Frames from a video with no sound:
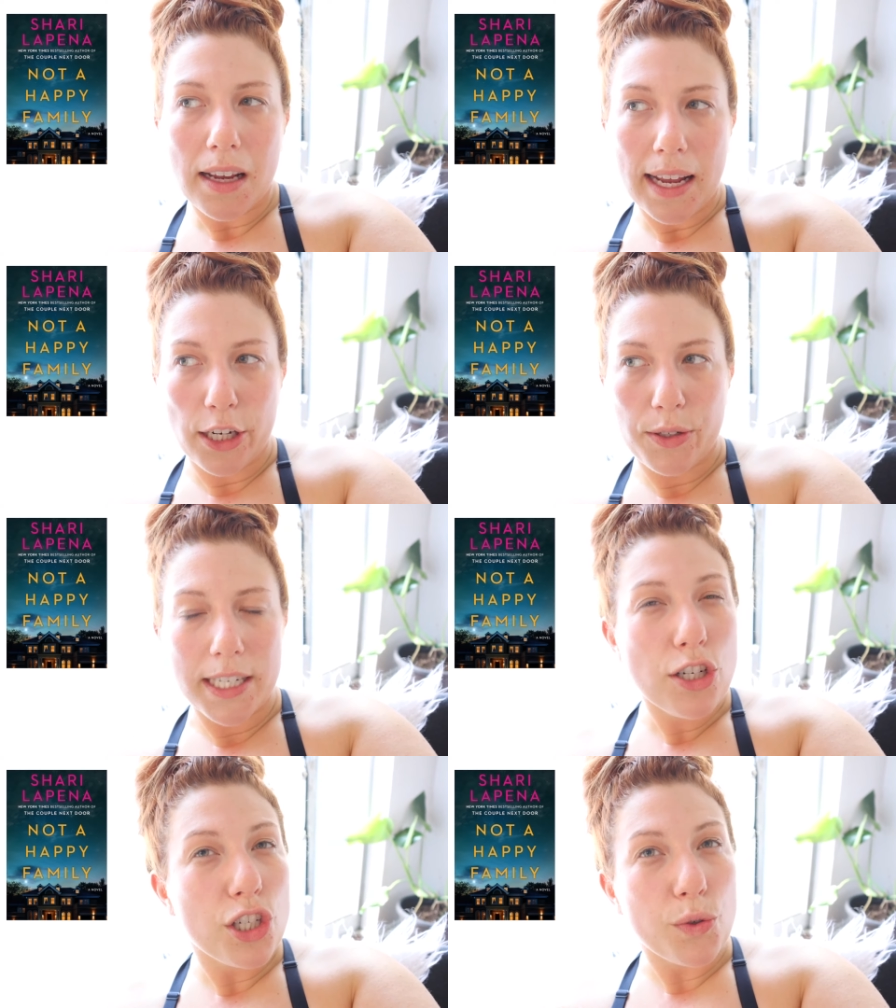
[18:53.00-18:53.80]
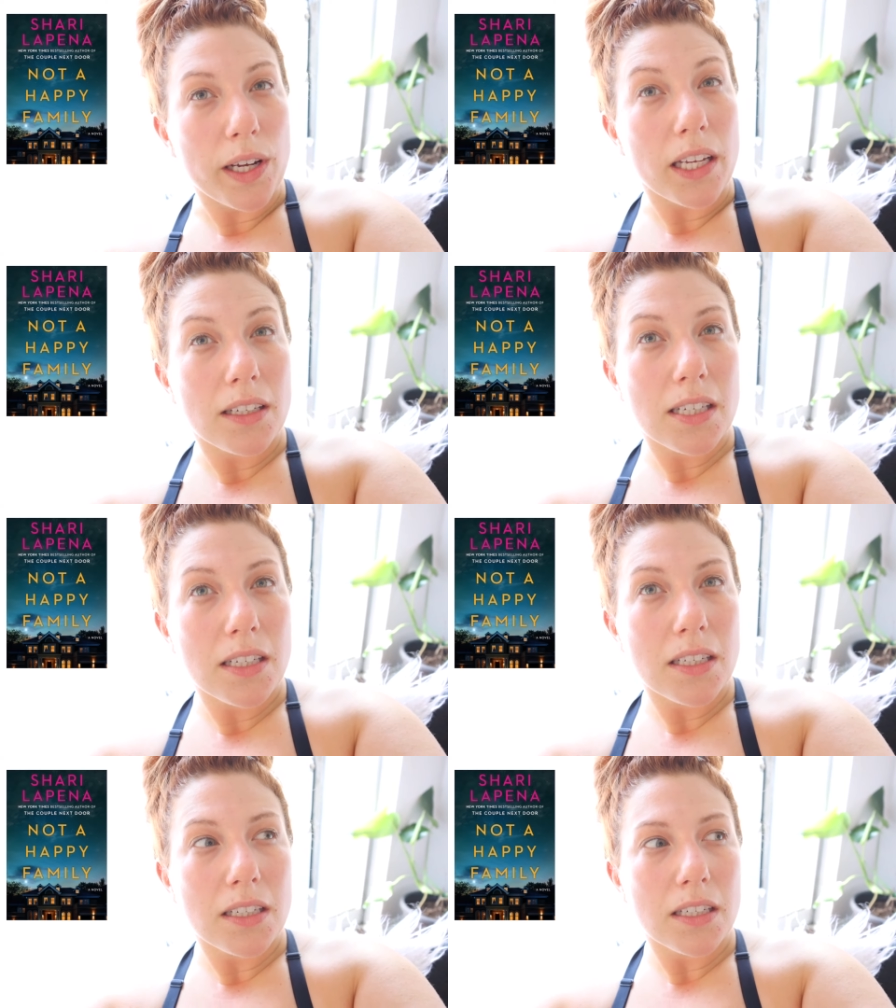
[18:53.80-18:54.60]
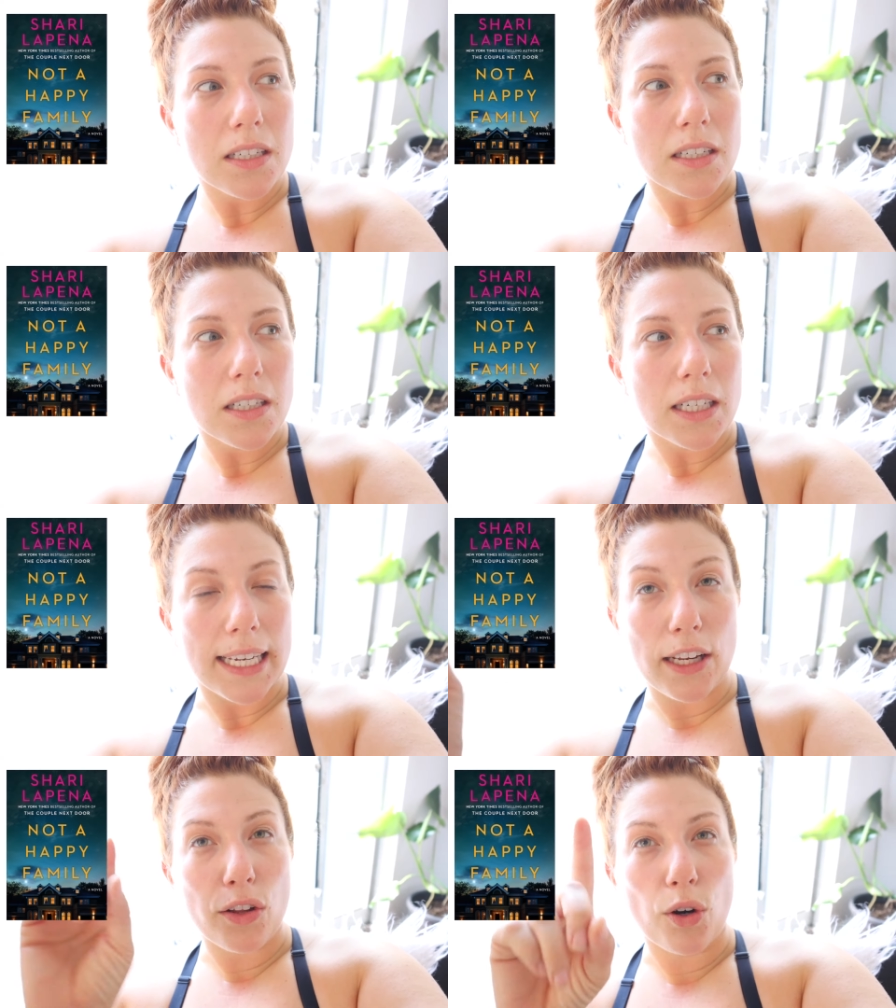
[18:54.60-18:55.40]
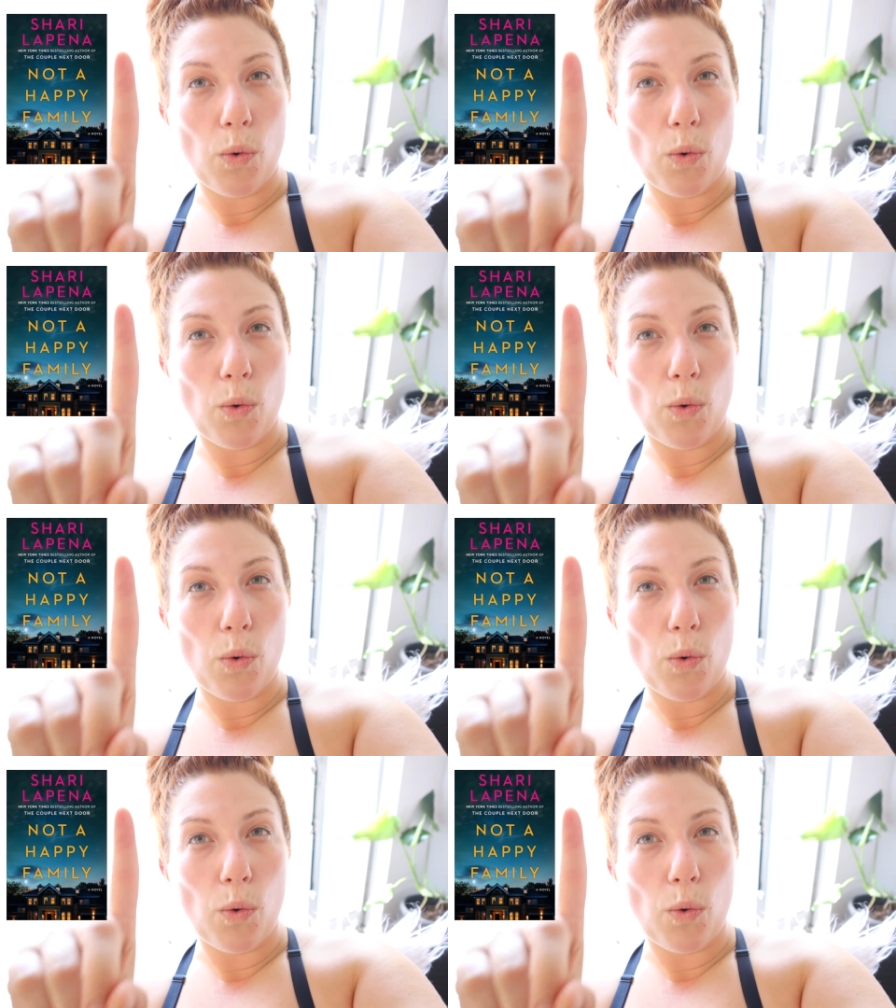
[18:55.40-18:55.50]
and you didn't do it, either